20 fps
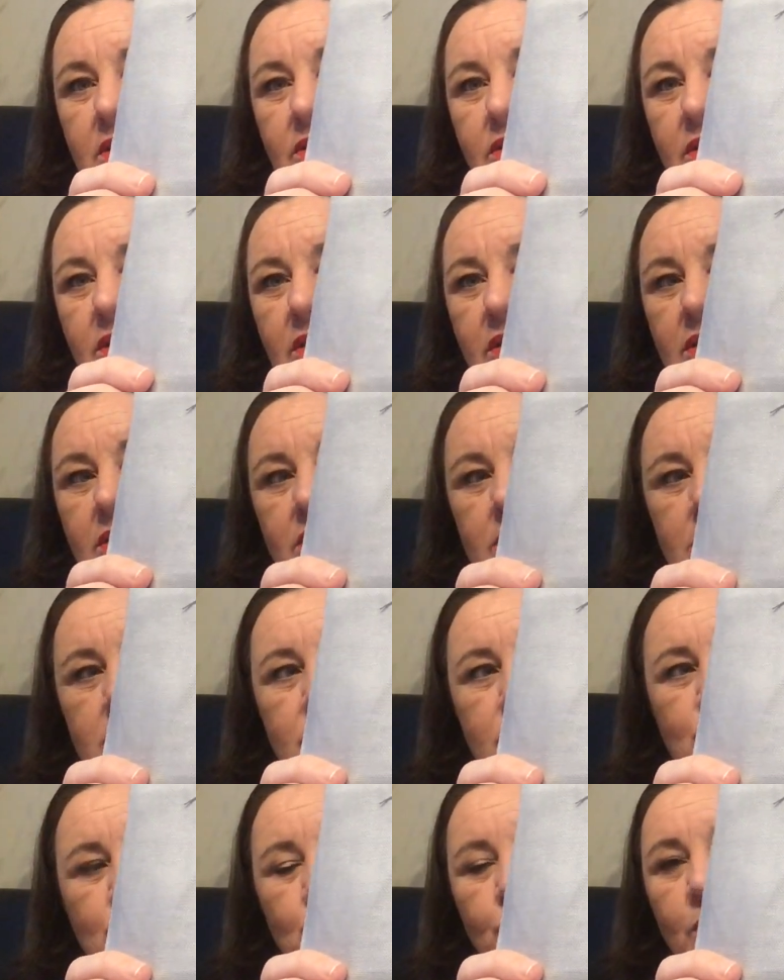the
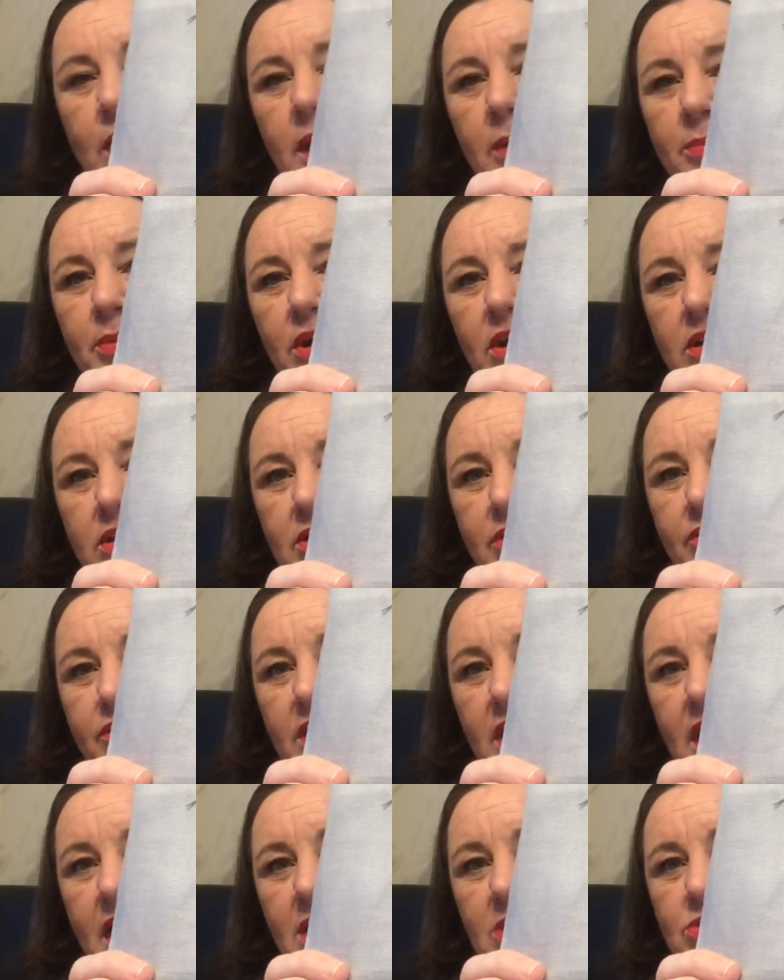square part of
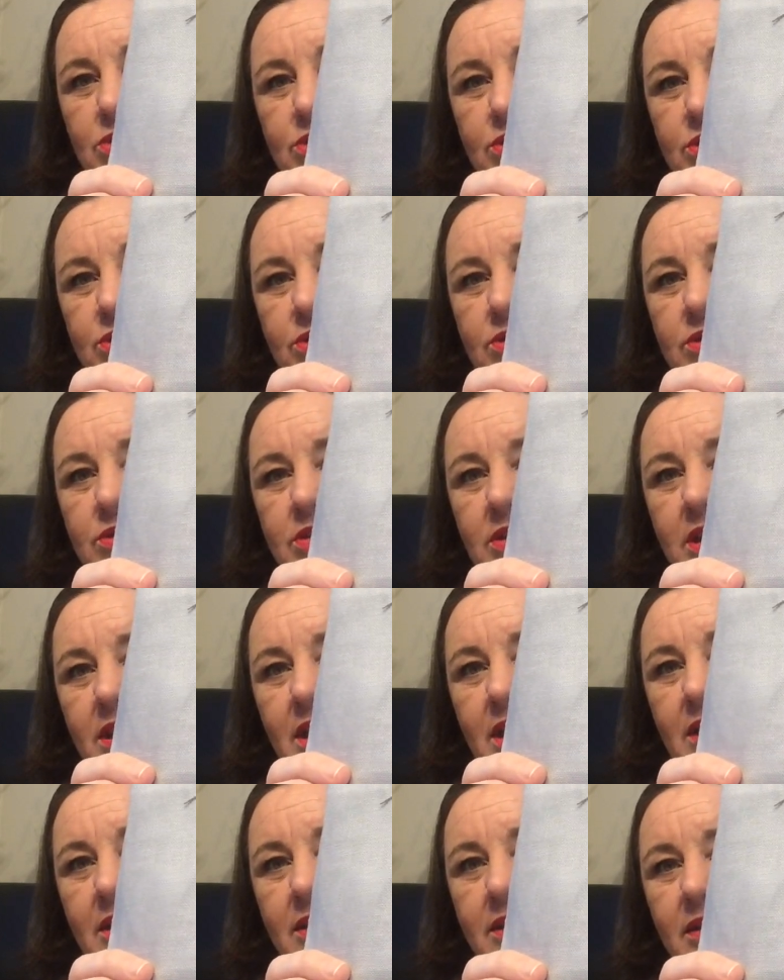the house
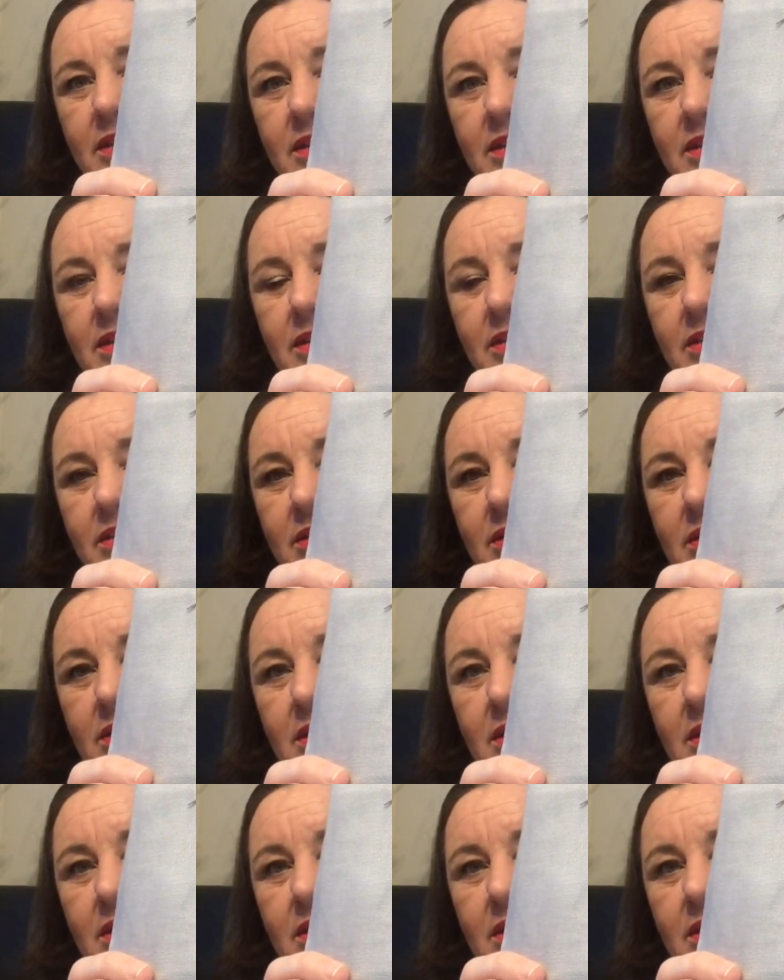and